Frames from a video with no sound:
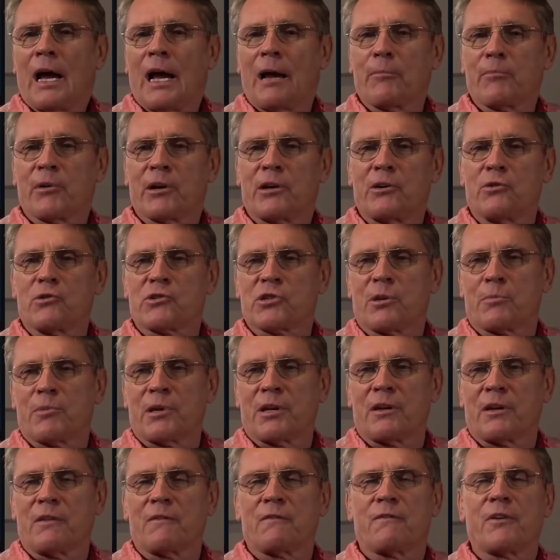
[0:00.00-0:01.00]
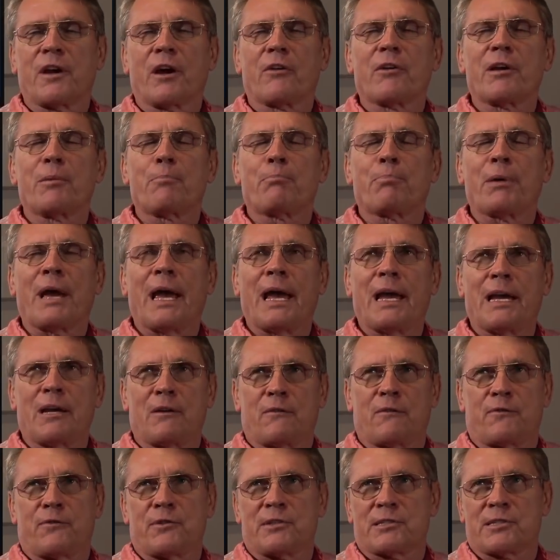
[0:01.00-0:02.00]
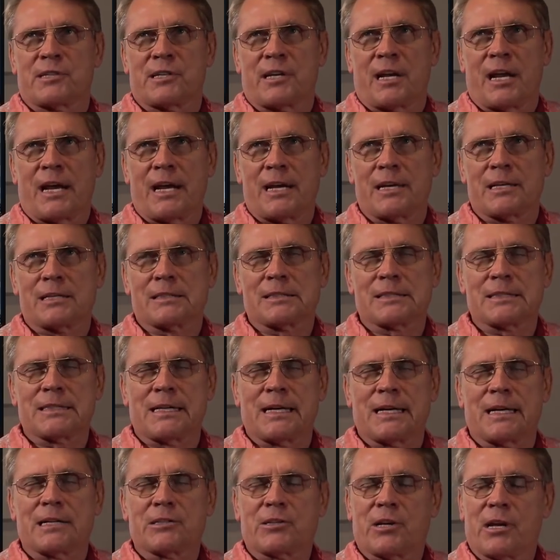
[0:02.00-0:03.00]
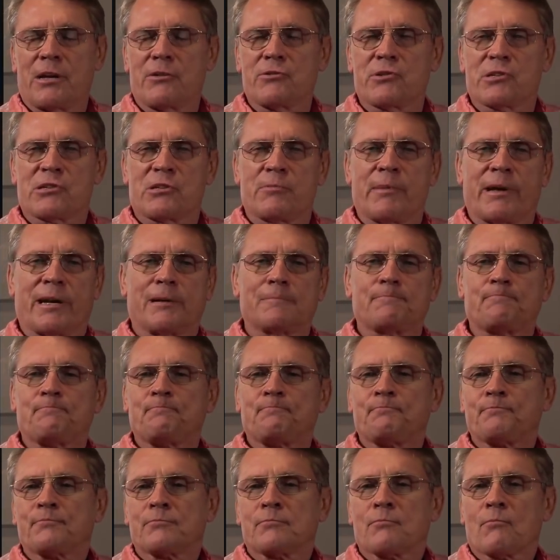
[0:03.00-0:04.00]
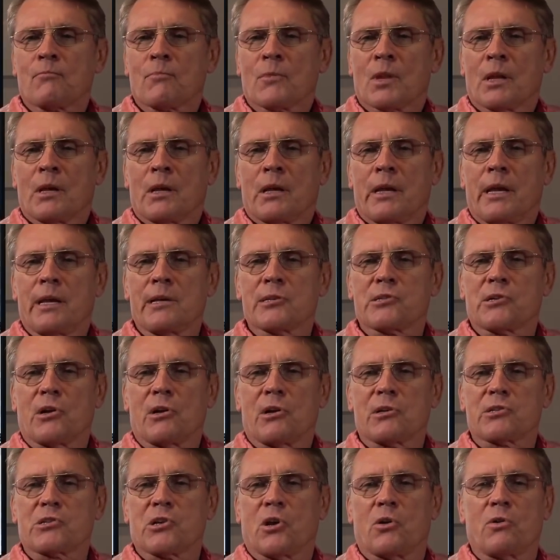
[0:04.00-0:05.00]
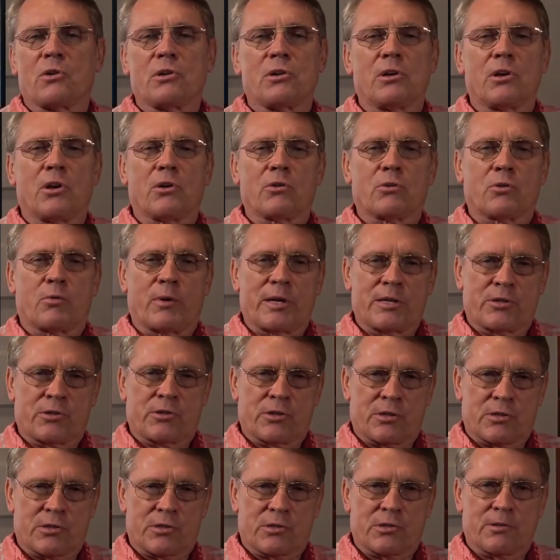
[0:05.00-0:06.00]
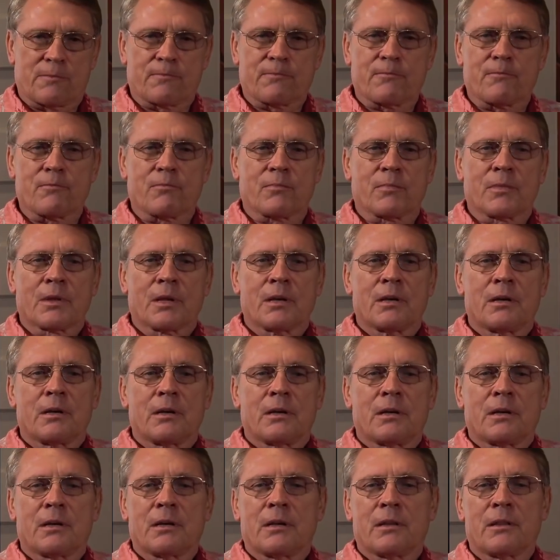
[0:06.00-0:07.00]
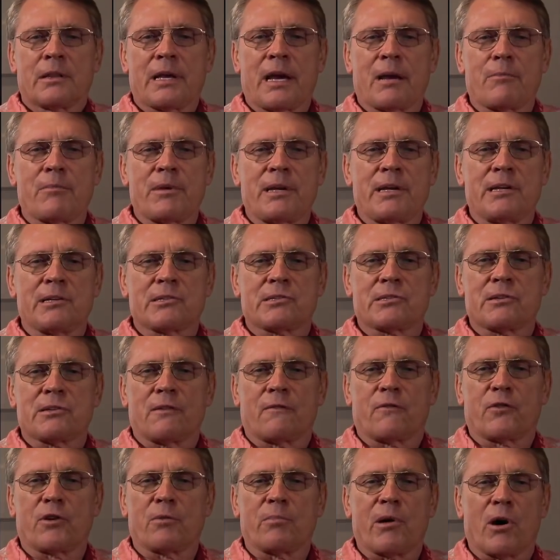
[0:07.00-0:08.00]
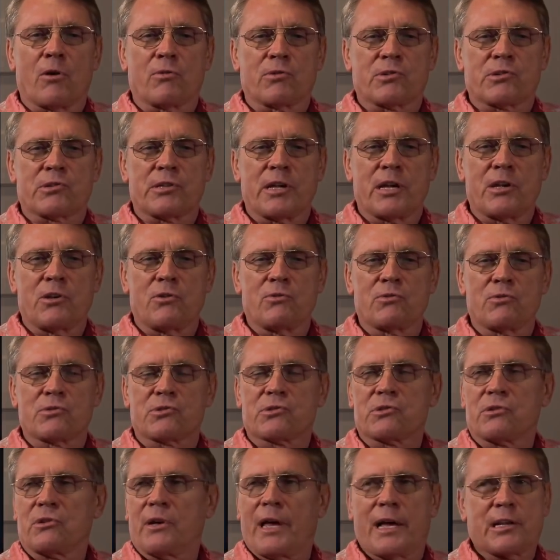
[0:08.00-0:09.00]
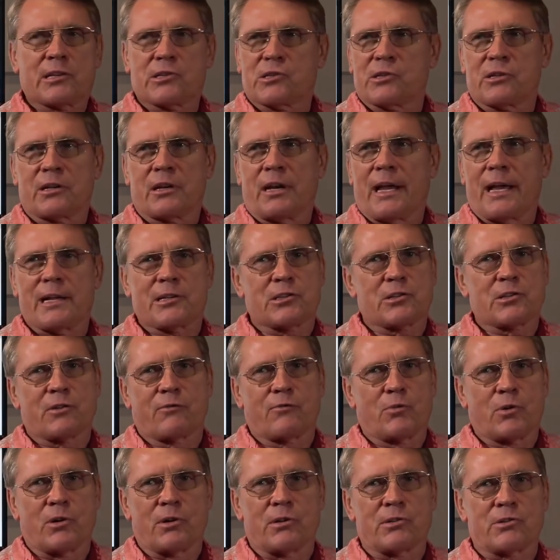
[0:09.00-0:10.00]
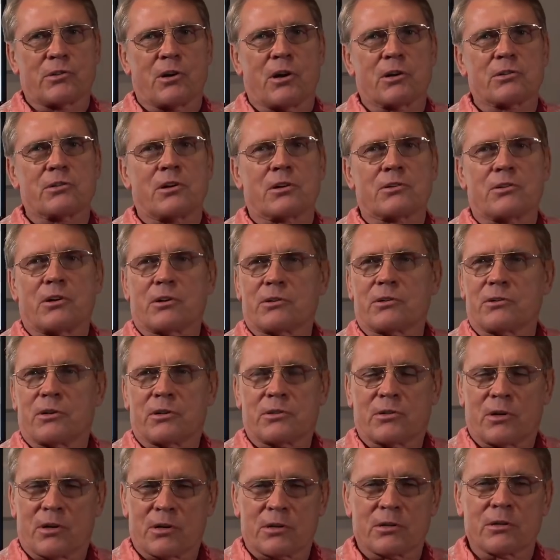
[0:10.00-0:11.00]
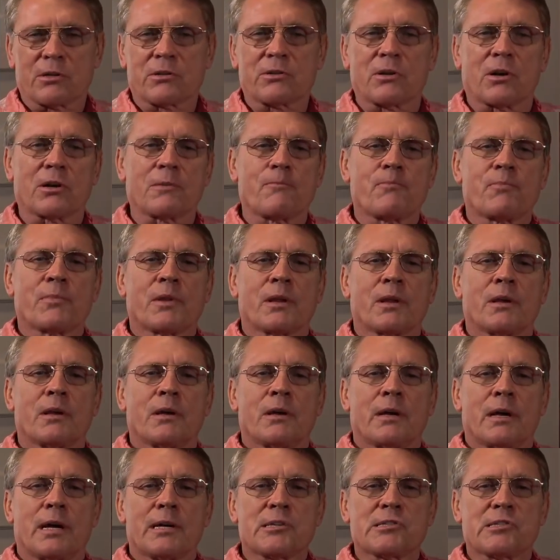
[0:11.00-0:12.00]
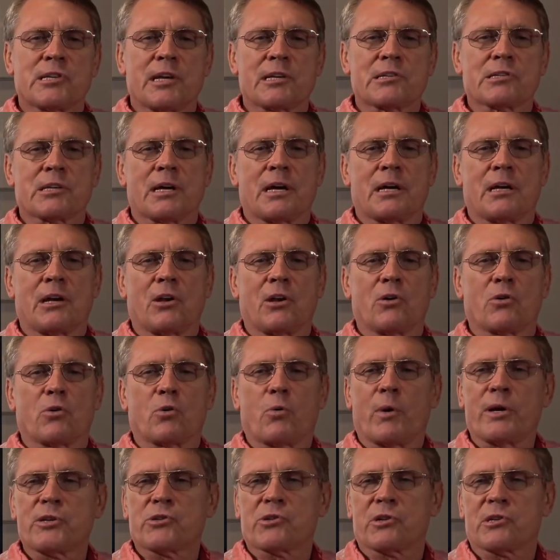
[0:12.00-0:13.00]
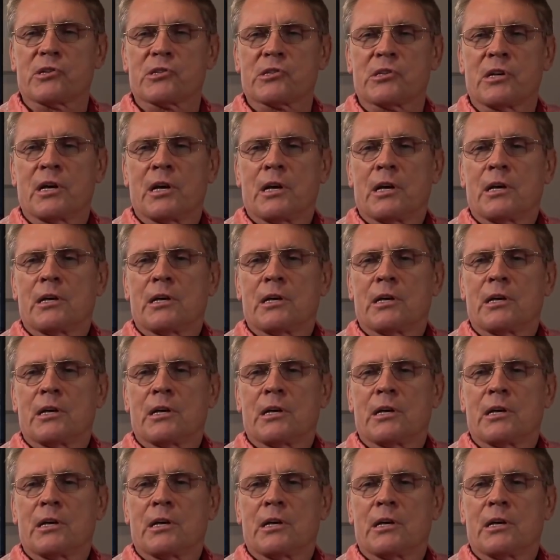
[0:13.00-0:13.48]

I'm going to do something very painful tonight. Okay, I'll tell you in just a minute. He is also loquacious. That means verbose. They use lots and lots of words. Talk, talk, talk, talk, talk, talk, talk. A, ses- a loquacious